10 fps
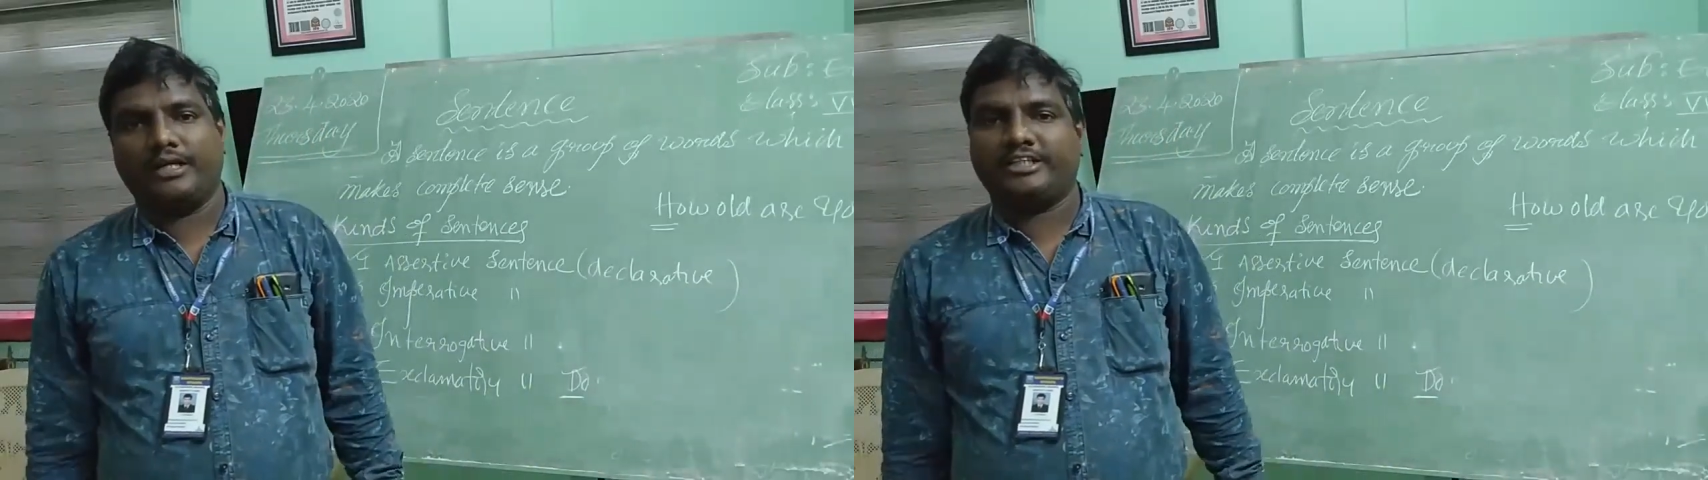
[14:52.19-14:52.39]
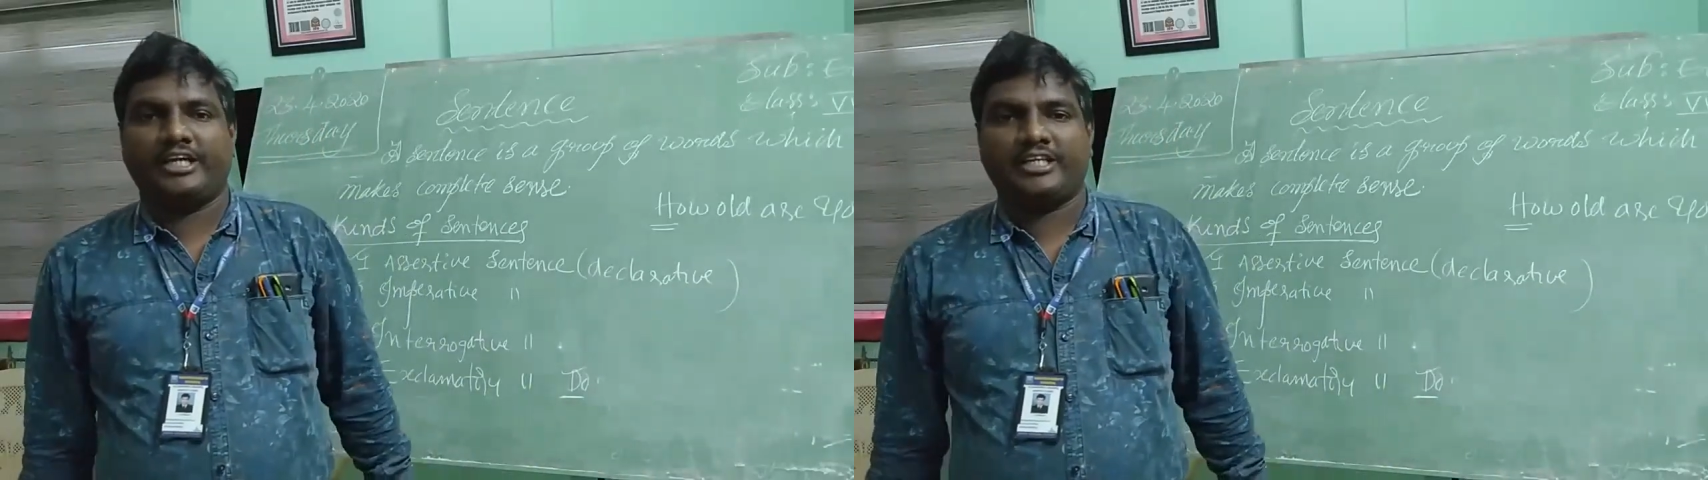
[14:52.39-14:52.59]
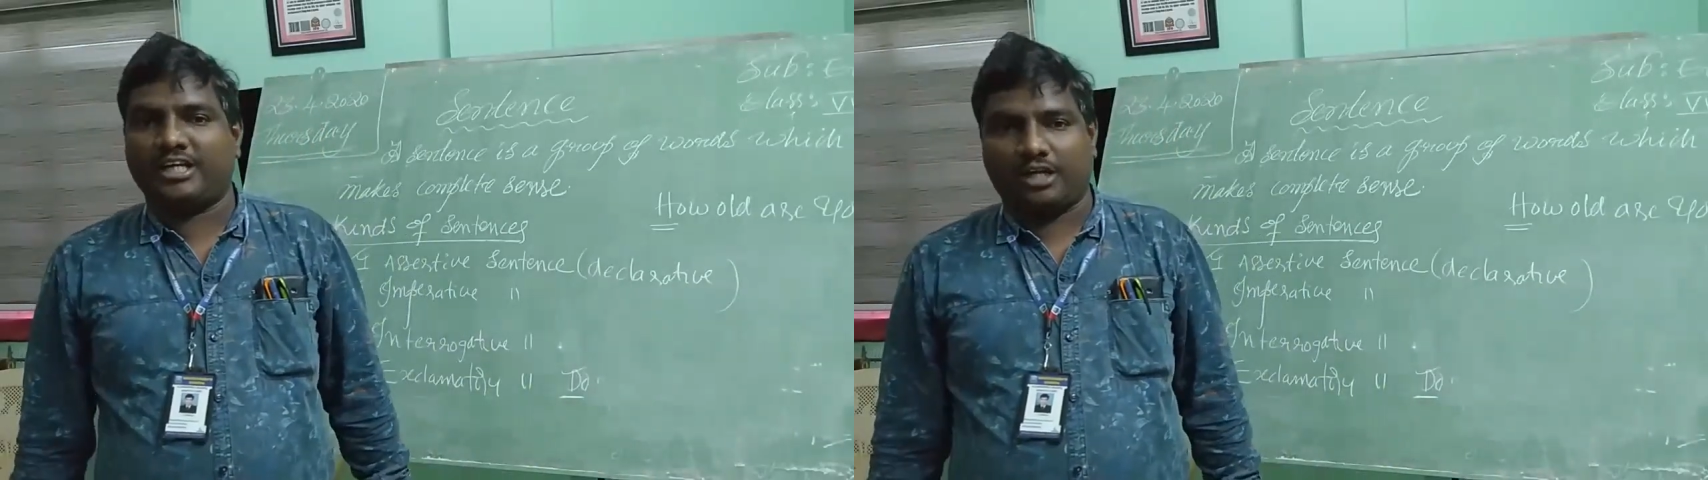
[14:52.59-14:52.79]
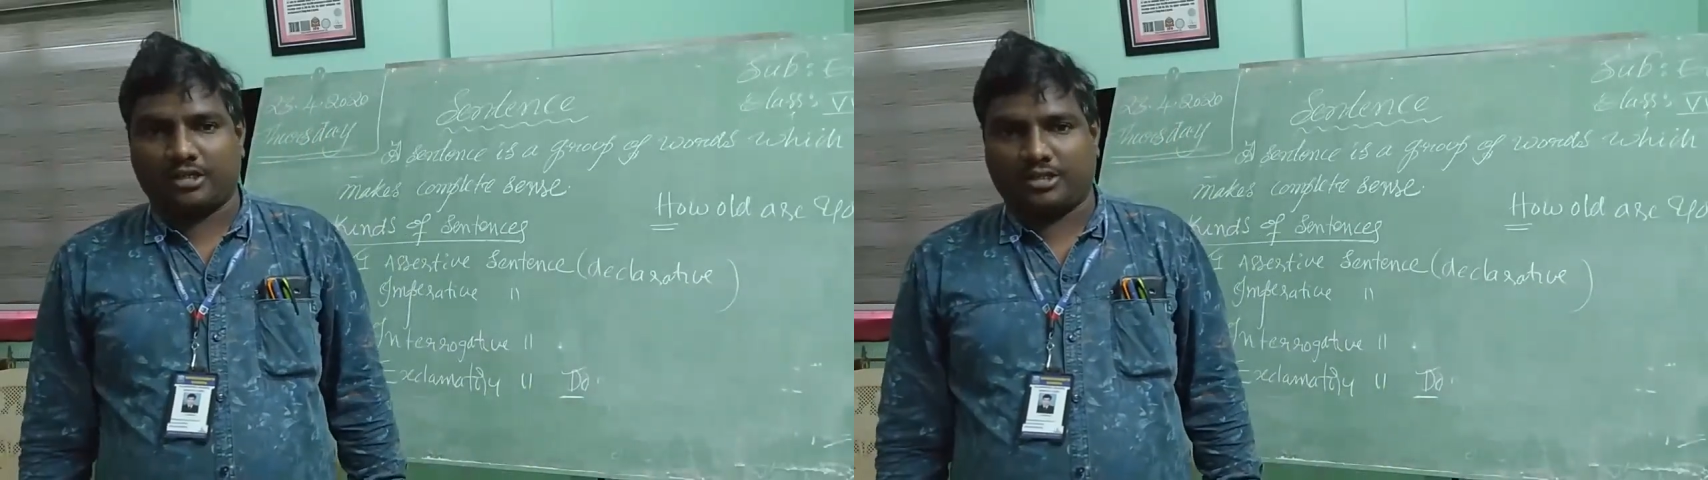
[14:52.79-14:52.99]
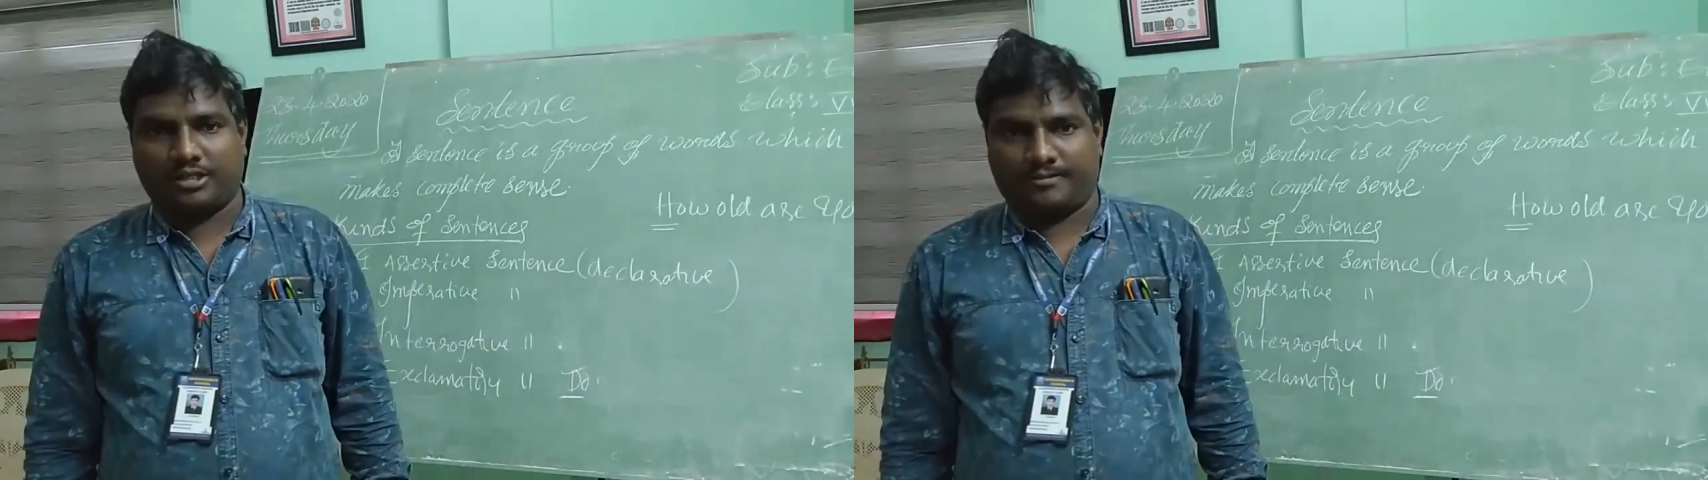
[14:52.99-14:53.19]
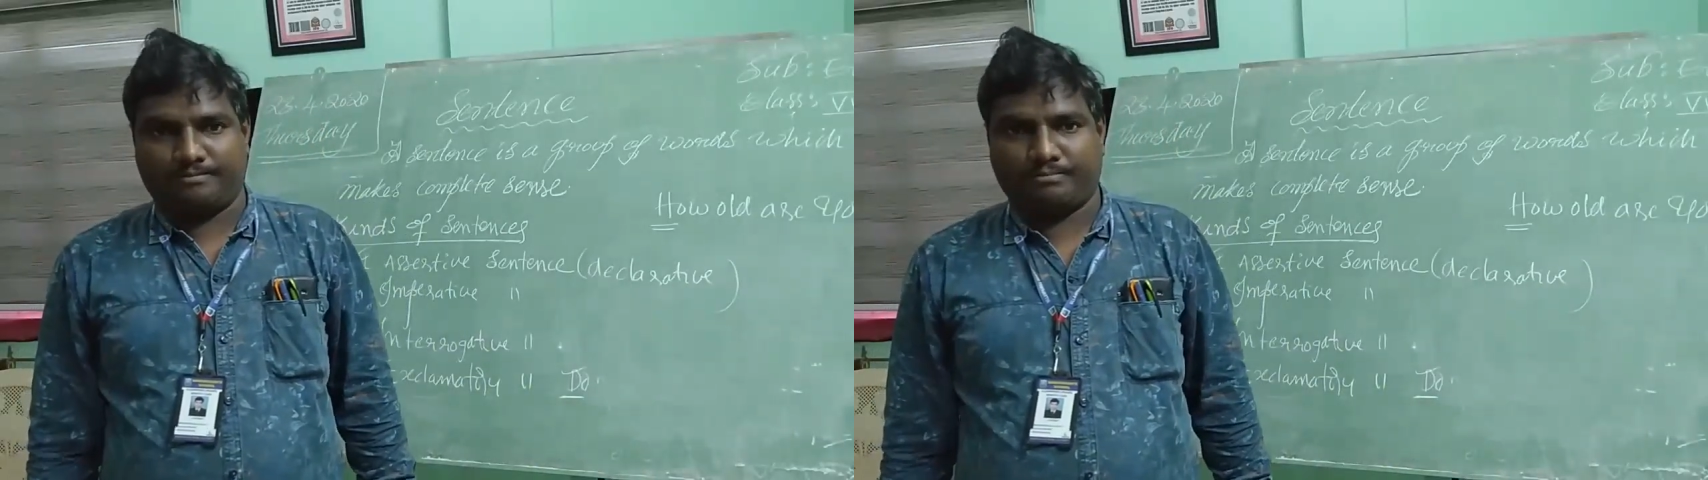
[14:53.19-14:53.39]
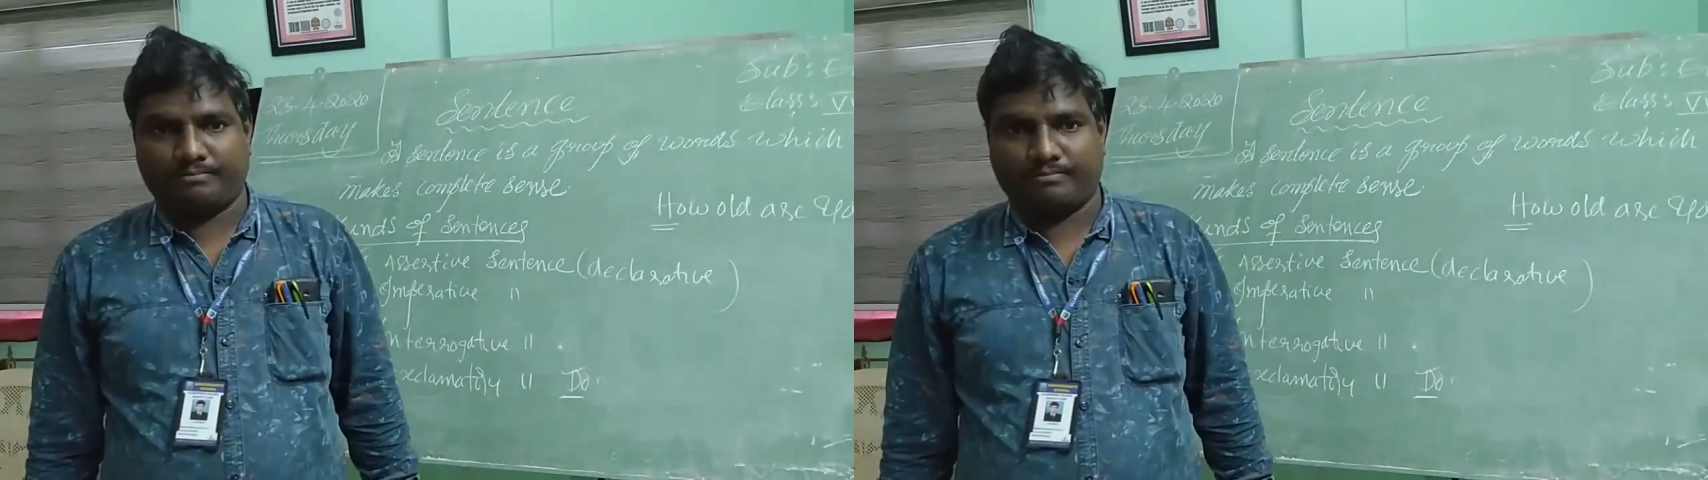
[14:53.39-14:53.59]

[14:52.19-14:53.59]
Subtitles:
She is a doctor.